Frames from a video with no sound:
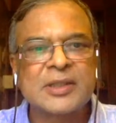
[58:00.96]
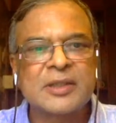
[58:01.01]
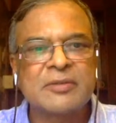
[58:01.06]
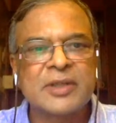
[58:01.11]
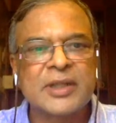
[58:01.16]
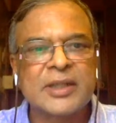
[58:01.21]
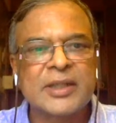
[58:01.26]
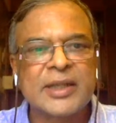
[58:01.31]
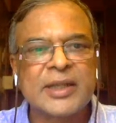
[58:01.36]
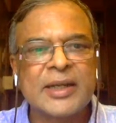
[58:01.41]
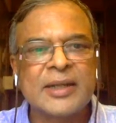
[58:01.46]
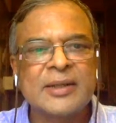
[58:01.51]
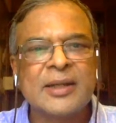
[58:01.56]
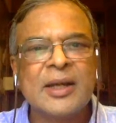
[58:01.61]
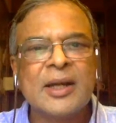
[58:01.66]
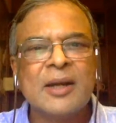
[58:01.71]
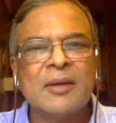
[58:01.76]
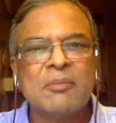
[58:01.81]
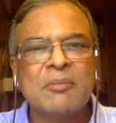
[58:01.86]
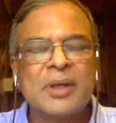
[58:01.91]
and stuff like
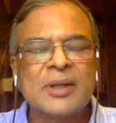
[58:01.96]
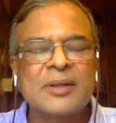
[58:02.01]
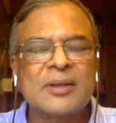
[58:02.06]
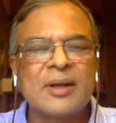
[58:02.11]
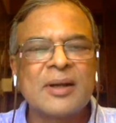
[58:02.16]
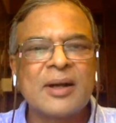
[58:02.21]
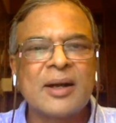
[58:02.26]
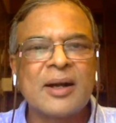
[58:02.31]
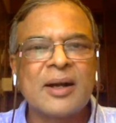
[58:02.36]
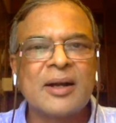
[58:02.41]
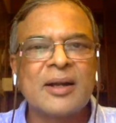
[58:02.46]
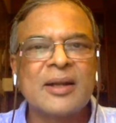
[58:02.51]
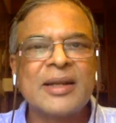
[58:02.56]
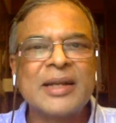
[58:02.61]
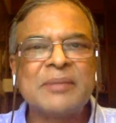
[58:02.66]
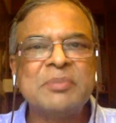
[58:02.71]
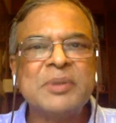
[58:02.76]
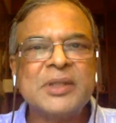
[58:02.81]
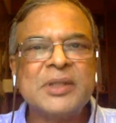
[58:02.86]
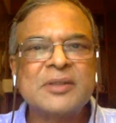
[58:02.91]
that. But
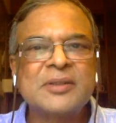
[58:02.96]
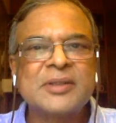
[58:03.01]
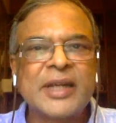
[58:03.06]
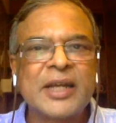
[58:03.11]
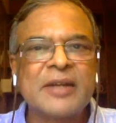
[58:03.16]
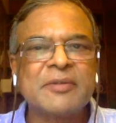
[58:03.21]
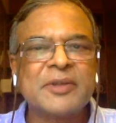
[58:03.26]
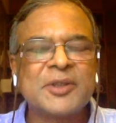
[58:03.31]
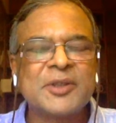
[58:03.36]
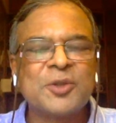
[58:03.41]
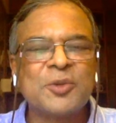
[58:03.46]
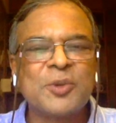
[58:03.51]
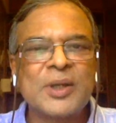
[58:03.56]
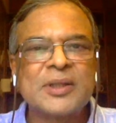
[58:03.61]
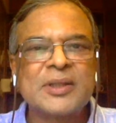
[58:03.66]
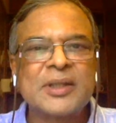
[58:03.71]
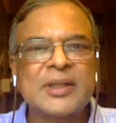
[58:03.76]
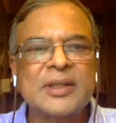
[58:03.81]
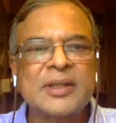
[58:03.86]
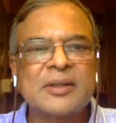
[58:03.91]
let me share with
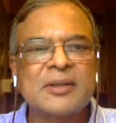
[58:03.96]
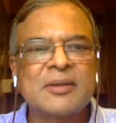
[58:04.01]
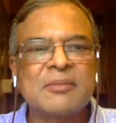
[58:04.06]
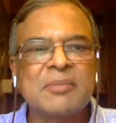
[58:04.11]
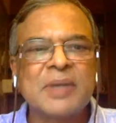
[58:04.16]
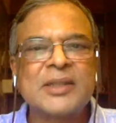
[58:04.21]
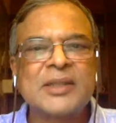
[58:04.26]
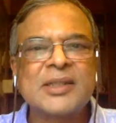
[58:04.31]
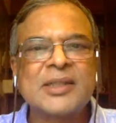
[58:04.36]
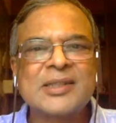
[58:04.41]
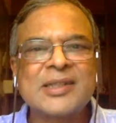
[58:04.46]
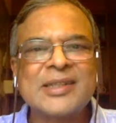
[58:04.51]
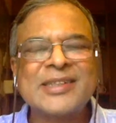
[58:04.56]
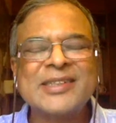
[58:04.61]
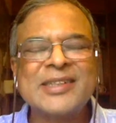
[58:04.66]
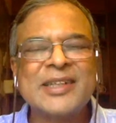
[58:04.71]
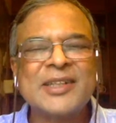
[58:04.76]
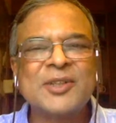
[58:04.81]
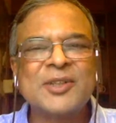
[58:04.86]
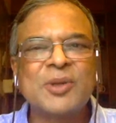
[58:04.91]
you one thing. By
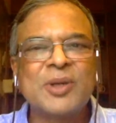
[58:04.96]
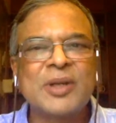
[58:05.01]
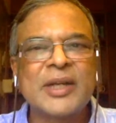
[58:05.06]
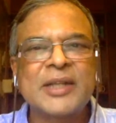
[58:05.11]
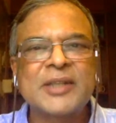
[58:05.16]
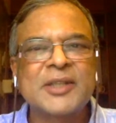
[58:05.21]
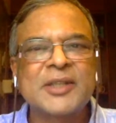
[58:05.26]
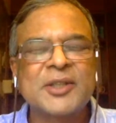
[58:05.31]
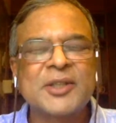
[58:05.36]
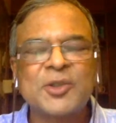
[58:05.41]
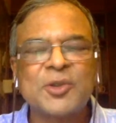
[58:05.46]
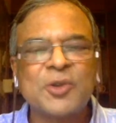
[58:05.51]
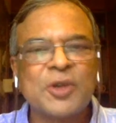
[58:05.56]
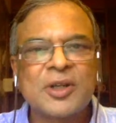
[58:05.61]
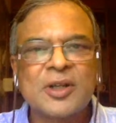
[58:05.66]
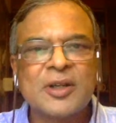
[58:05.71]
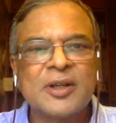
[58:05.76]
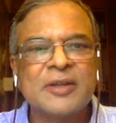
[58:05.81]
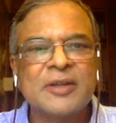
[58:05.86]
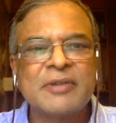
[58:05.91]
just listening to a lecture,
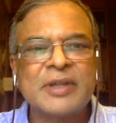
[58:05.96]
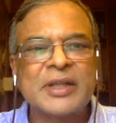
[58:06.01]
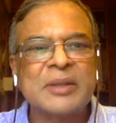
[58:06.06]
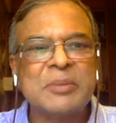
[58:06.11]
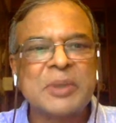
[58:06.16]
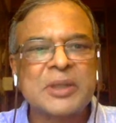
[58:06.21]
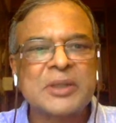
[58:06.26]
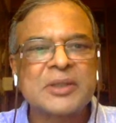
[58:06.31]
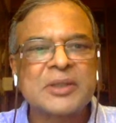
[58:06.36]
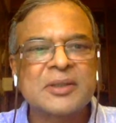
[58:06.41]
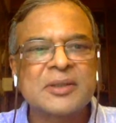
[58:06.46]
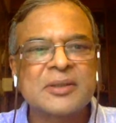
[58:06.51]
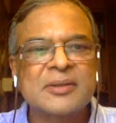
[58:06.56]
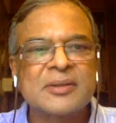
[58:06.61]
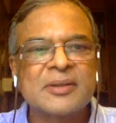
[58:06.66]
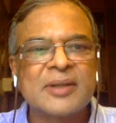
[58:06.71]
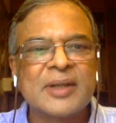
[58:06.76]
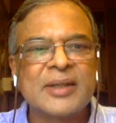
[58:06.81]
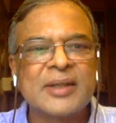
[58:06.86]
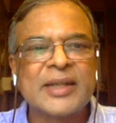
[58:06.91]
you don't learn very
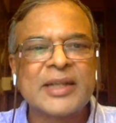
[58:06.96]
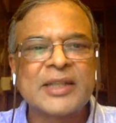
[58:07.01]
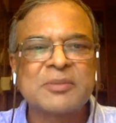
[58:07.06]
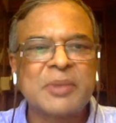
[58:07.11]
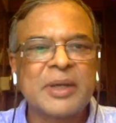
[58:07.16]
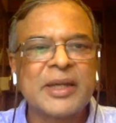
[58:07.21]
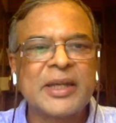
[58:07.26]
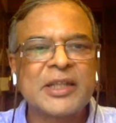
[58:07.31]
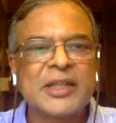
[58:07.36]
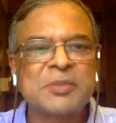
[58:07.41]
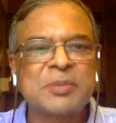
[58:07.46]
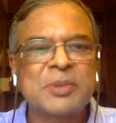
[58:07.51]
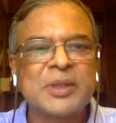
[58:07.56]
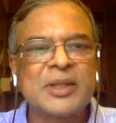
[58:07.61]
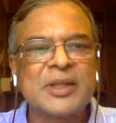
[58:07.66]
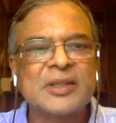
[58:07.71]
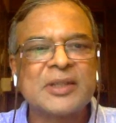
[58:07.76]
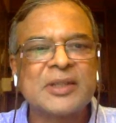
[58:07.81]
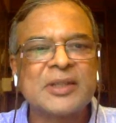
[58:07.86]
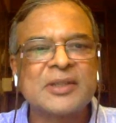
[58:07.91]
much. And that's my
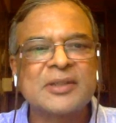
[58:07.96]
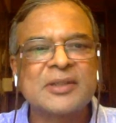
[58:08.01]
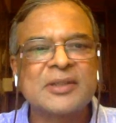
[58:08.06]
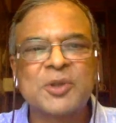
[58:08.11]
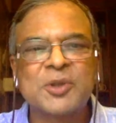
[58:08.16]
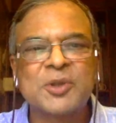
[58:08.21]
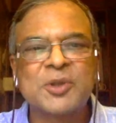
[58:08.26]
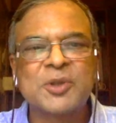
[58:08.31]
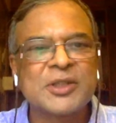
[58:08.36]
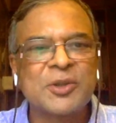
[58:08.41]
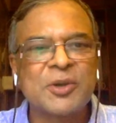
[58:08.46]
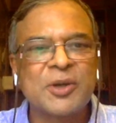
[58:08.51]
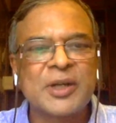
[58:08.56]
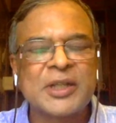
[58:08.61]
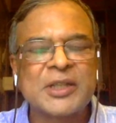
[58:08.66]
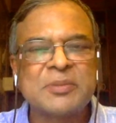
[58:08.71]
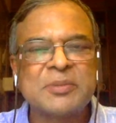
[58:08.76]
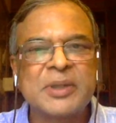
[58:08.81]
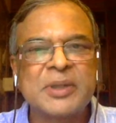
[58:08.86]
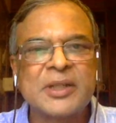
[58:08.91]
experience. I'm
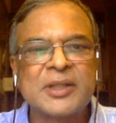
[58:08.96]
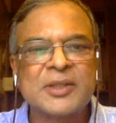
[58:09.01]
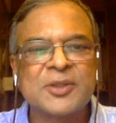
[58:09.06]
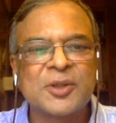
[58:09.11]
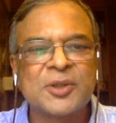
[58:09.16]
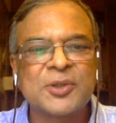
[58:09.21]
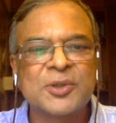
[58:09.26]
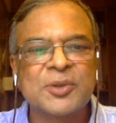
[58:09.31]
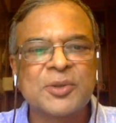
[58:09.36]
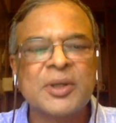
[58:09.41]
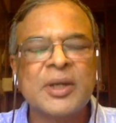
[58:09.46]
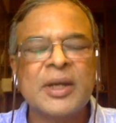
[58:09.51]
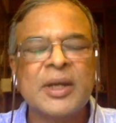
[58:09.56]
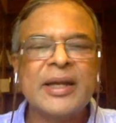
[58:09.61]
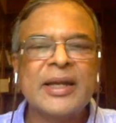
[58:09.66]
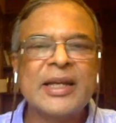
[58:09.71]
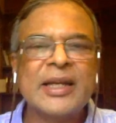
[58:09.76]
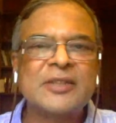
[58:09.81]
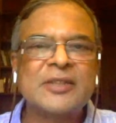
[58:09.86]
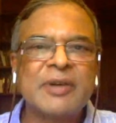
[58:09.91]
sure it's your experience
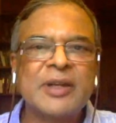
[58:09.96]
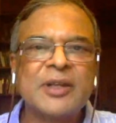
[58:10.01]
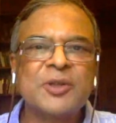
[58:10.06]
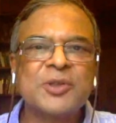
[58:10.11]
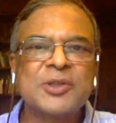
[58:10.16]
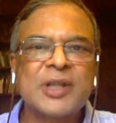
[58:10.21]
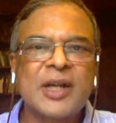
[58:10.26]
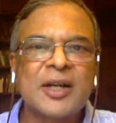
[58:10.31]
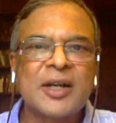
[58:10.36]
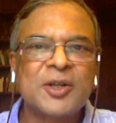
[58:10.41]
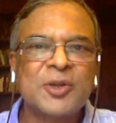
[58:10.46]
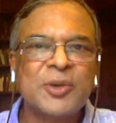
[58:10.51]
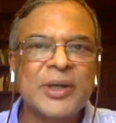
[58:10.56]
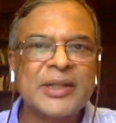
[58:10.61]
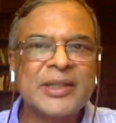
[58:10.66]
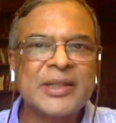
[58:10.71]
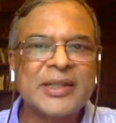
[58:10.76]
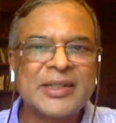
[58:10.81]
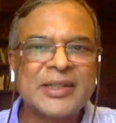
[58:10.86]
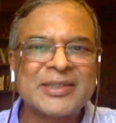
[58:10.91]
also. It's when you
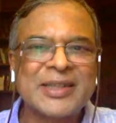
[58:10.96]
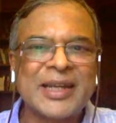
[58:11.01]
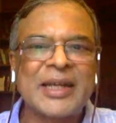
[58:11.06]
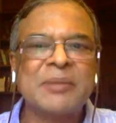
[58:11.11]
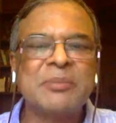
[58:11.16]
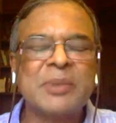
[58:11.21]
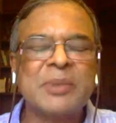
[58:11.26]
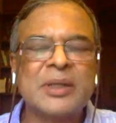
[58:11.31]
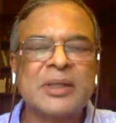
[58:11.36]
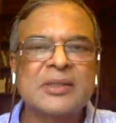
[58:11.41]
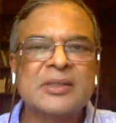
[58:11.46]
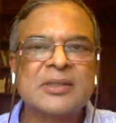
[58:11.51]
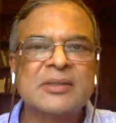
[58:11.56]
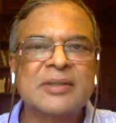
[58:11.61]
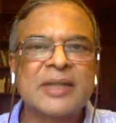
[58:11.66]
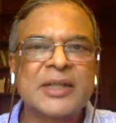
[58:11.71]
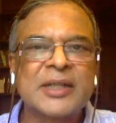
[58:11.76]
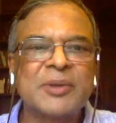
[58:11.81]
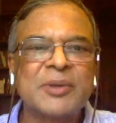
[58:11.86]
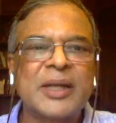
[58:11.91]
start doing the
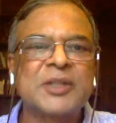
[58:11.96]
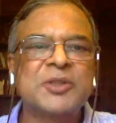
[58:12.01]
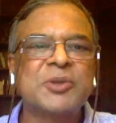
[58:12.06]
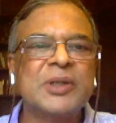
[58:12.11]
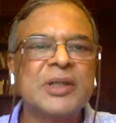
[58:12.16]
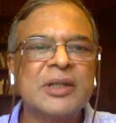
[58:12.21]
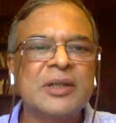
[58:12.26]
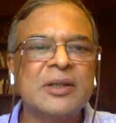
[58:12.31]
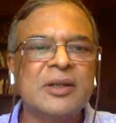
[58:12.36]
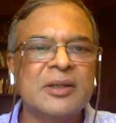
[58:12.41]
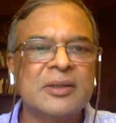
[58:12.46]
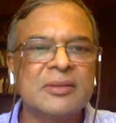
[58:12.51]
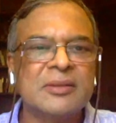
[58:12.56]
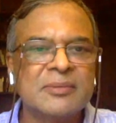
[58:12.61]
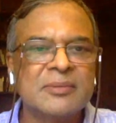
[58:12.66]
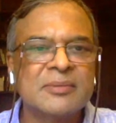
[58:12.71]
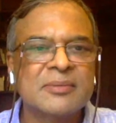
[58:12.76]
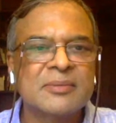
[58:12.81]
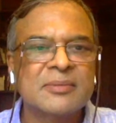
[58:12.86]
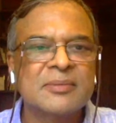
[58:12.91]
assignments that you actually
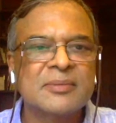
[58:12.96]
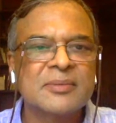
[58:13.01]
learn,